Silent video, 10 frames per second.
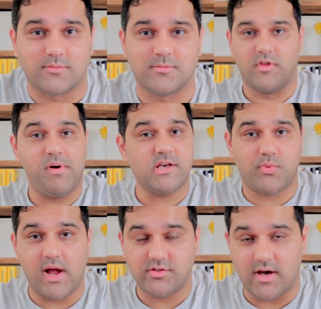The best
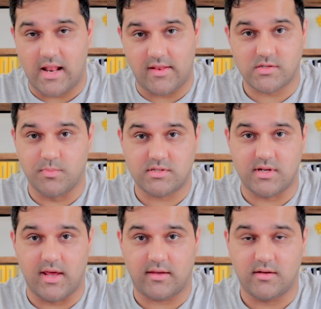way to highlight this
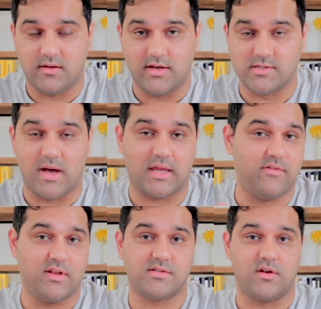mistake is by
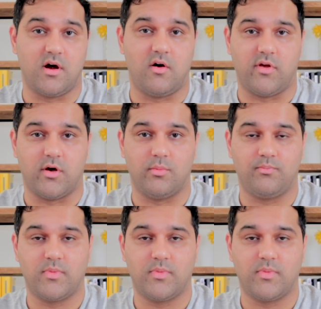giving a scenario.